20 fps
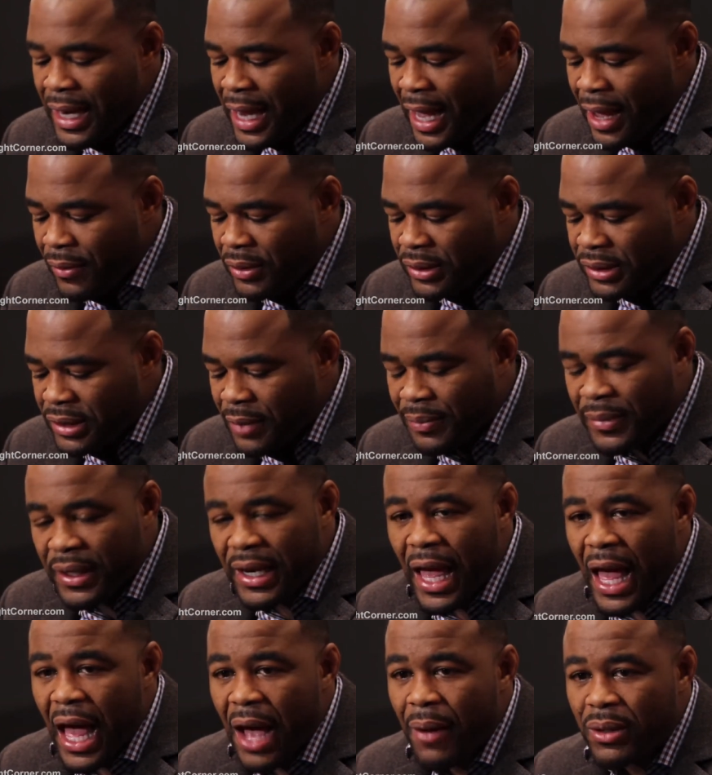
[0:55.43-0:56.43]
And that was
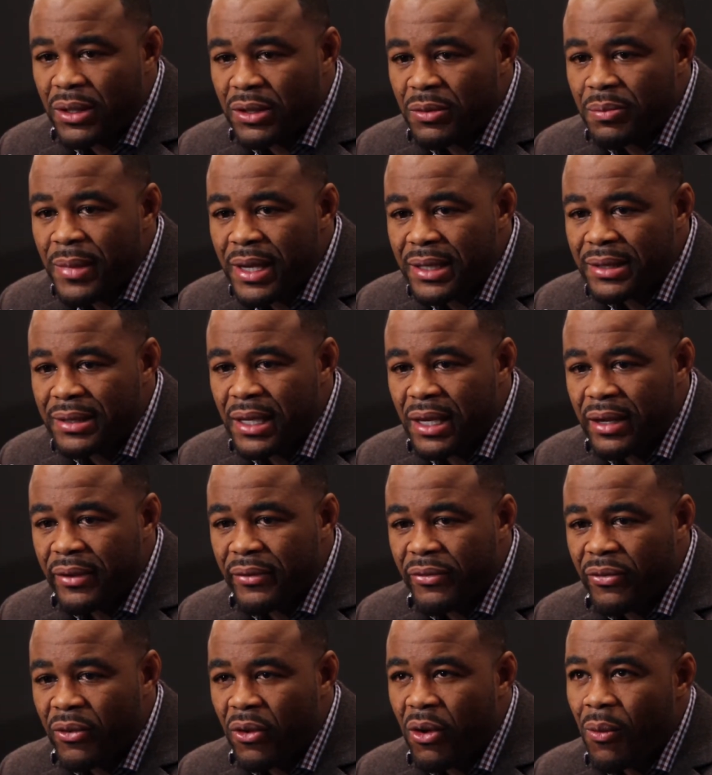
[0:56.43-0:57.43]
something that I was
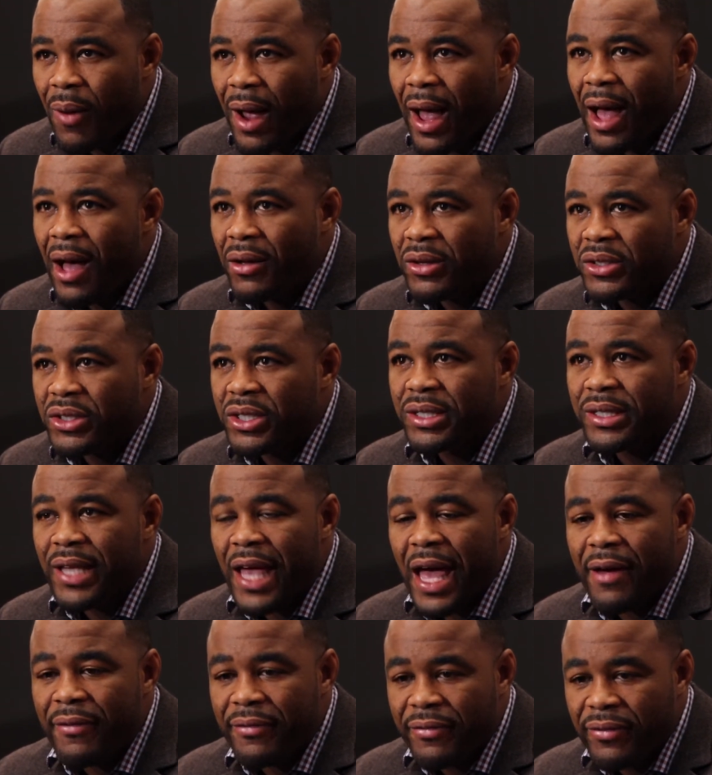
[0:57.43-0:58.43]
missing for a while.
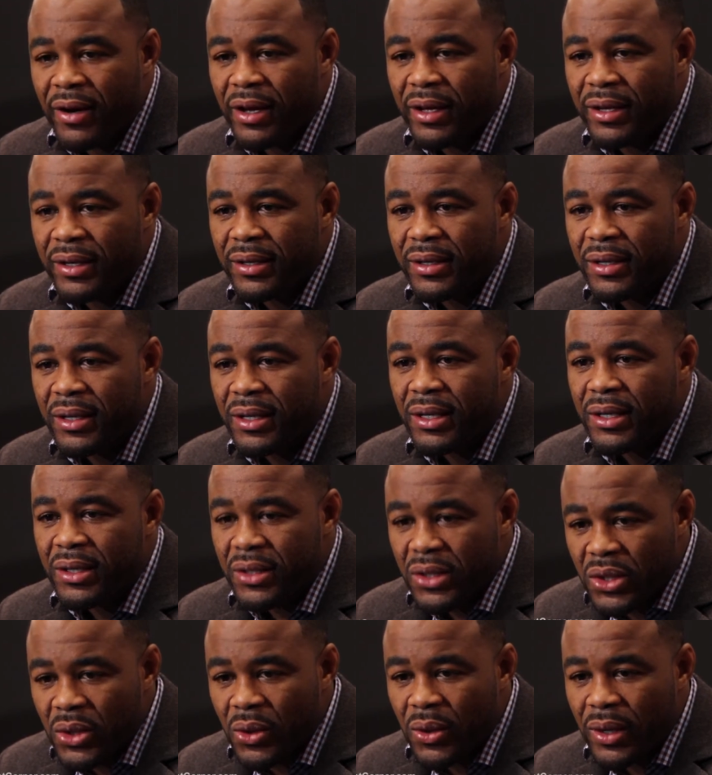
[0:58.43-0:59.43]
Just have fun
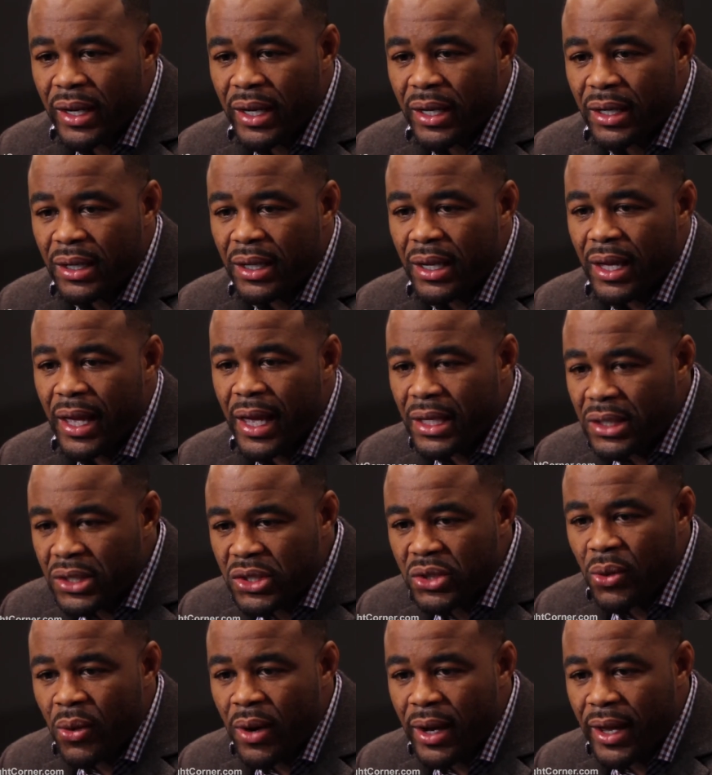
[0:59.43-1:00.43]
doing it.
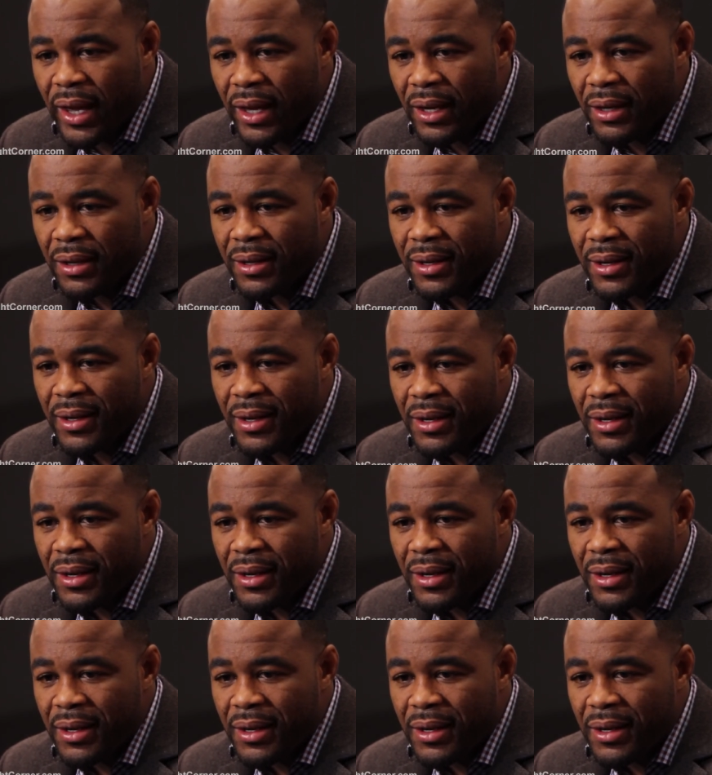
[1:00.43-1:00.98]
Enjoy it.